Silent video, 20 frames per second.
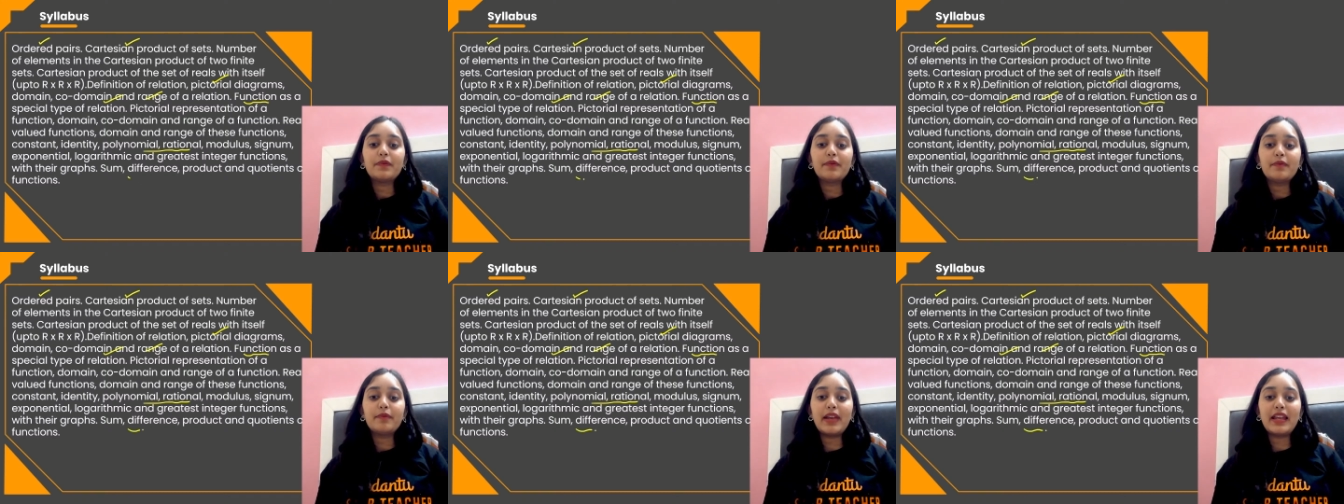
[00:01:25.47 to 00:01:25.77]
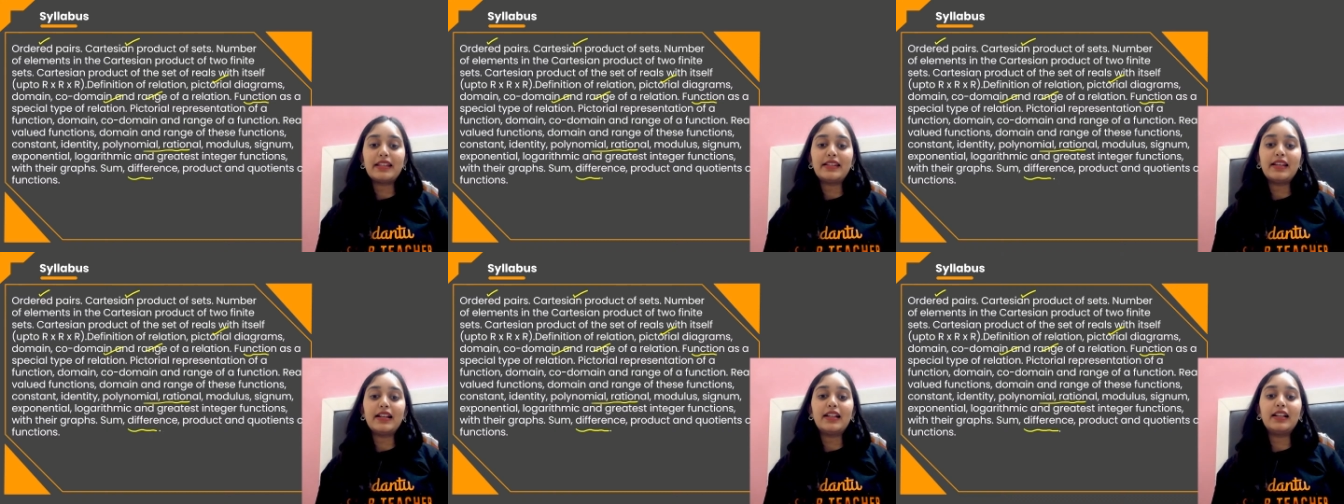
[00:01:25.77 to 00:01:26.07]

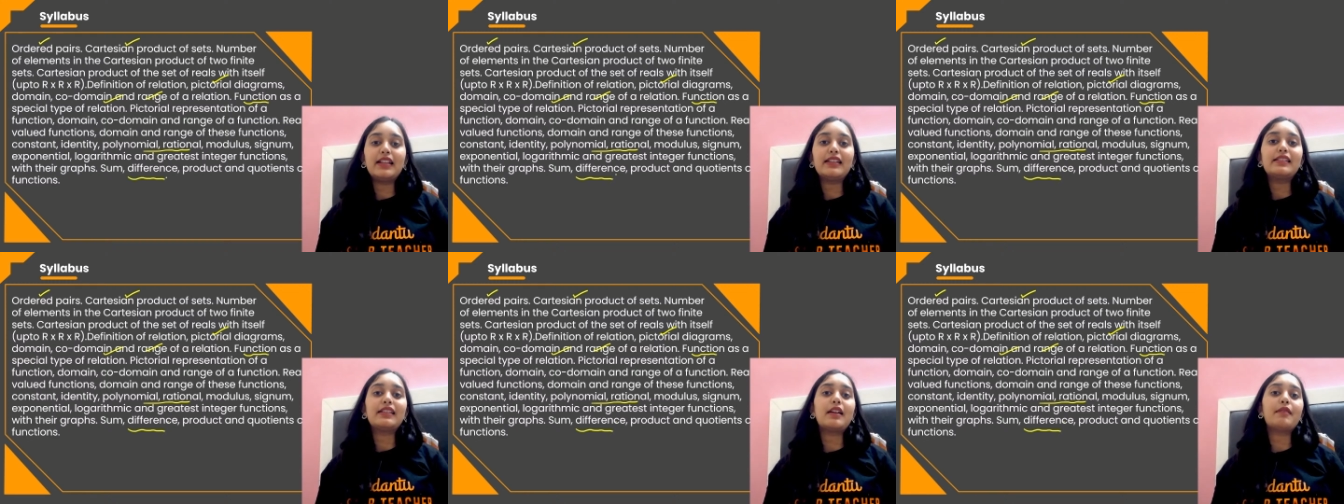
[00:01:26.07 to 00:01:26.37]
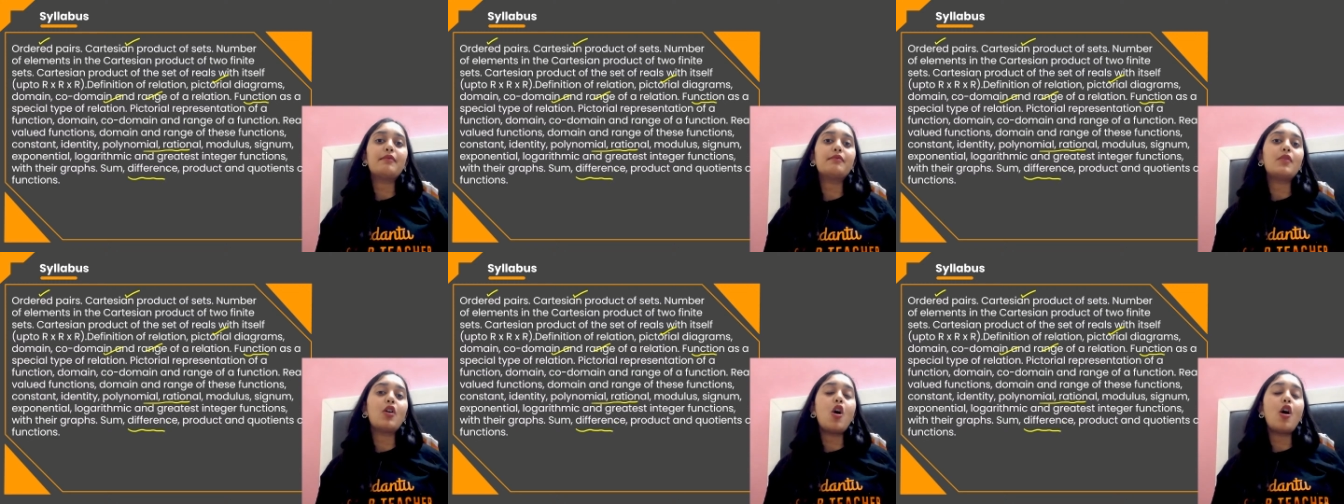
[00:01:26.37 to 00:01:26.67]
basically
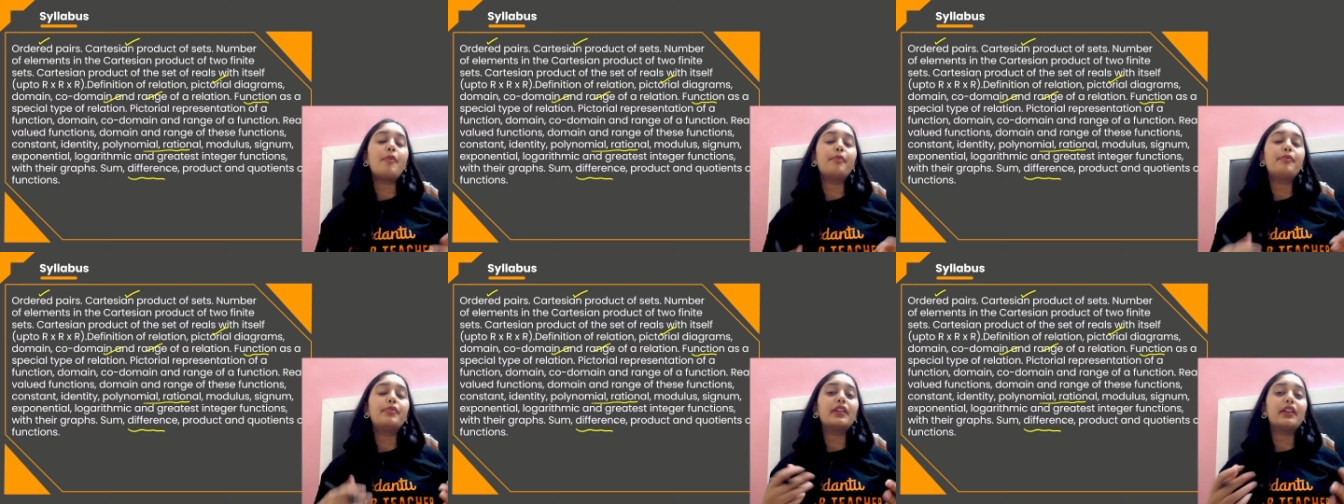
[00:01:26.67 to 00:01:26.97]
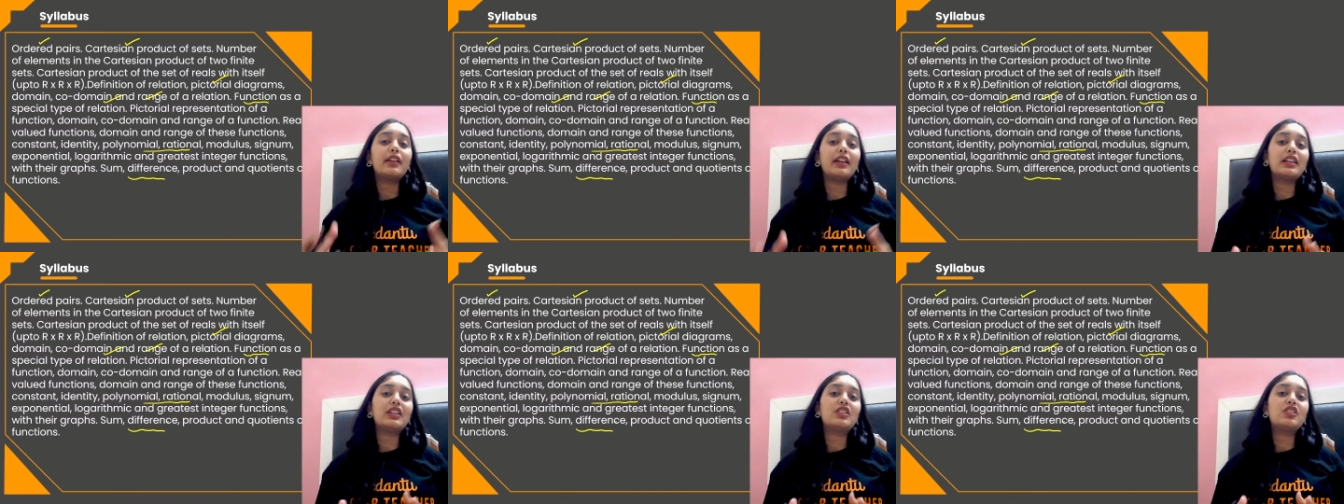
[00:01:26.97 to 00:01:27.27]
some
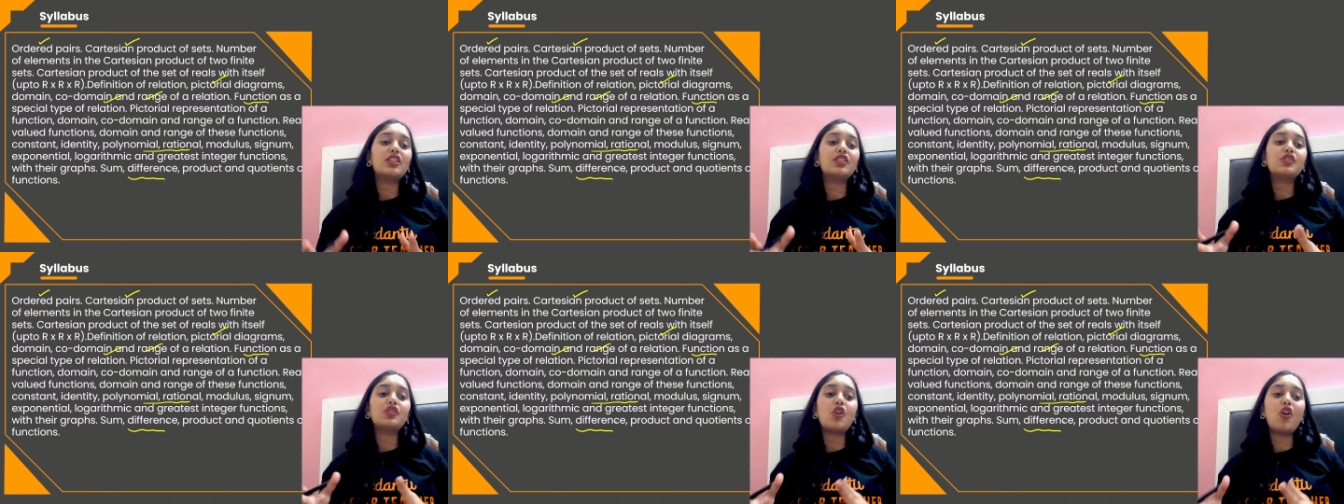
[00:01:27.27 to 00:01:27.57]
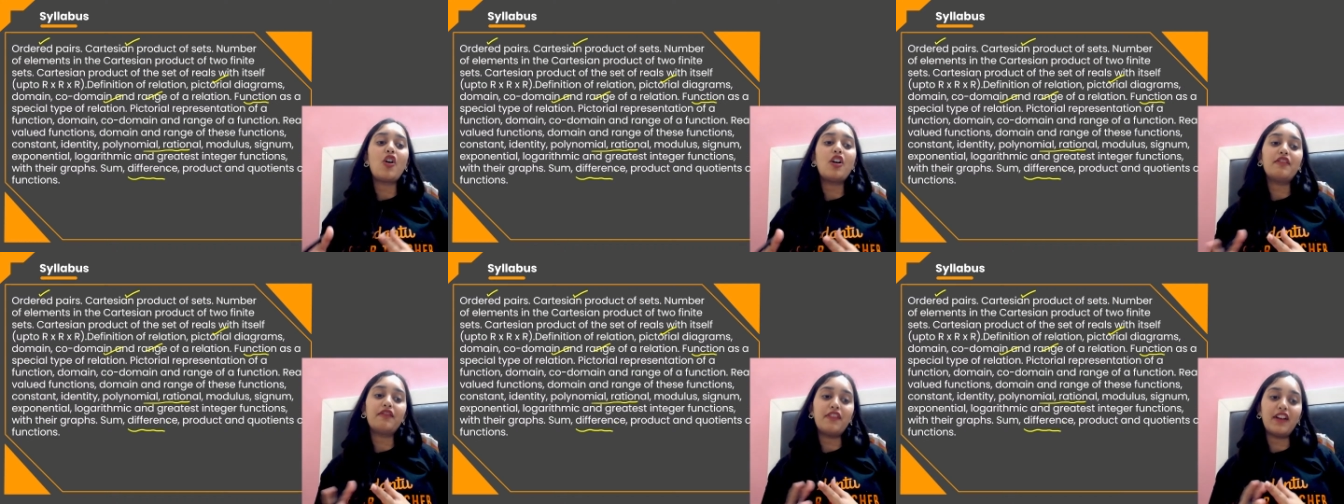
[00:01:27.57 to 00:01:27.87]
operations
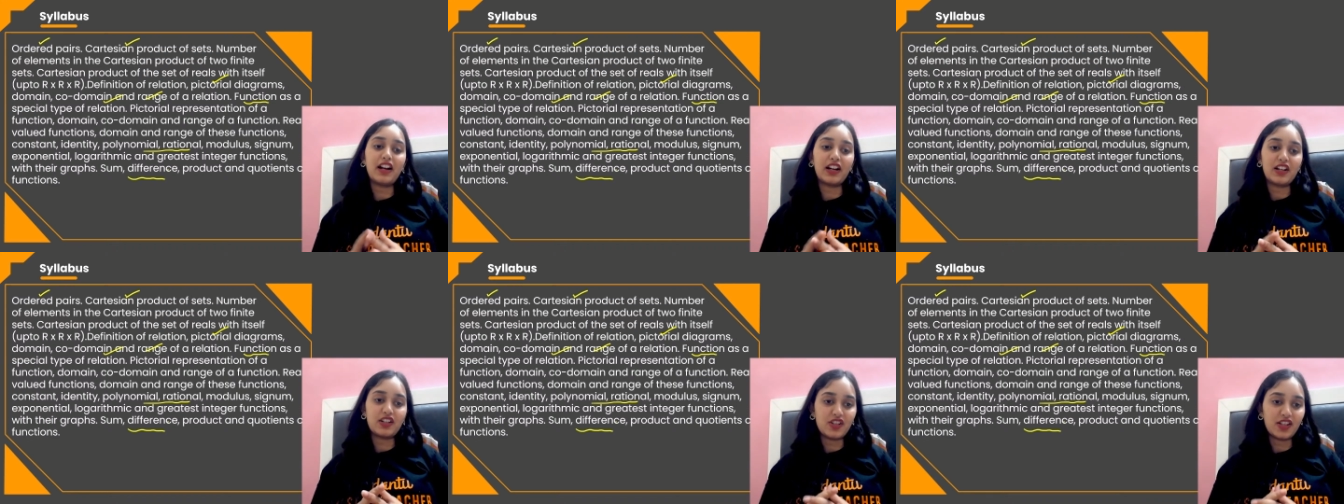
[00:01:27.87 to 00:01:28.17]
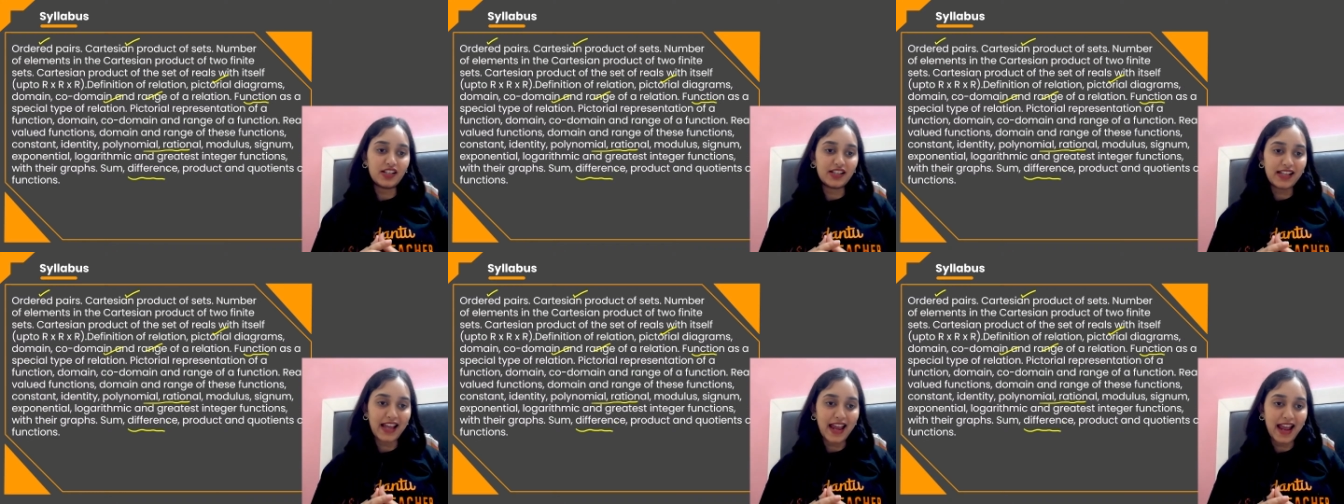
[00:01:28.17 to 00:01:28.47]
on
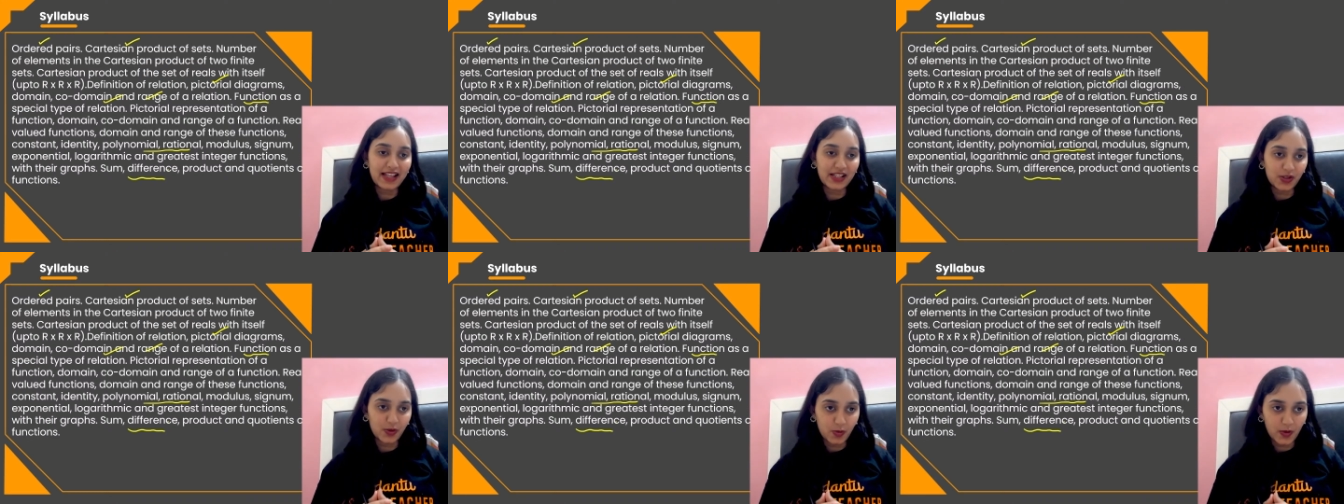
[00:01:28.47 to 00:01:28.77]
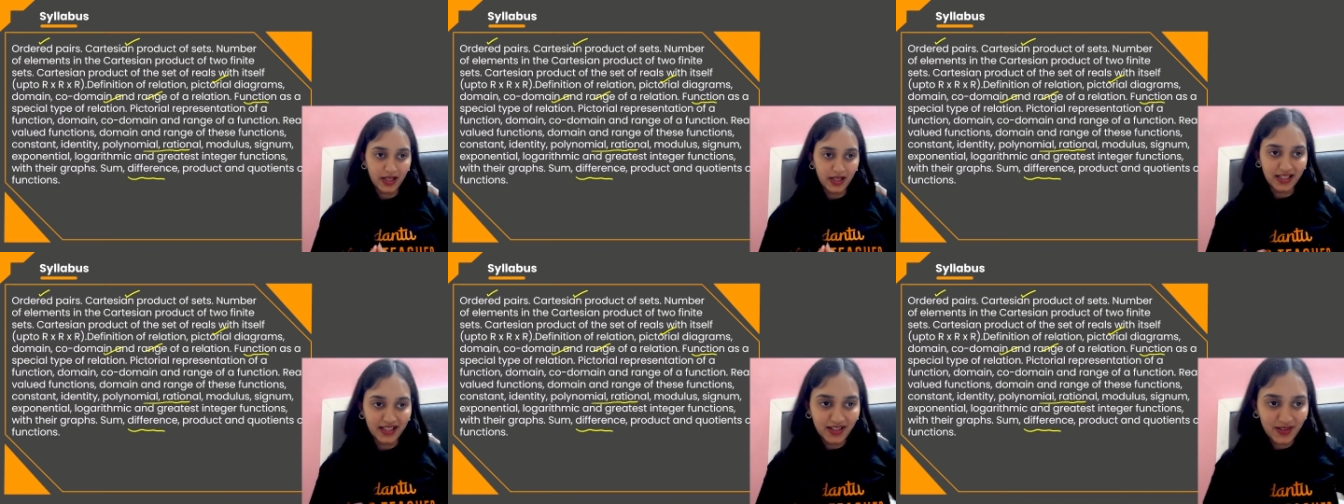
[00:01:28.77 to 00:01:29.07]
functions as well.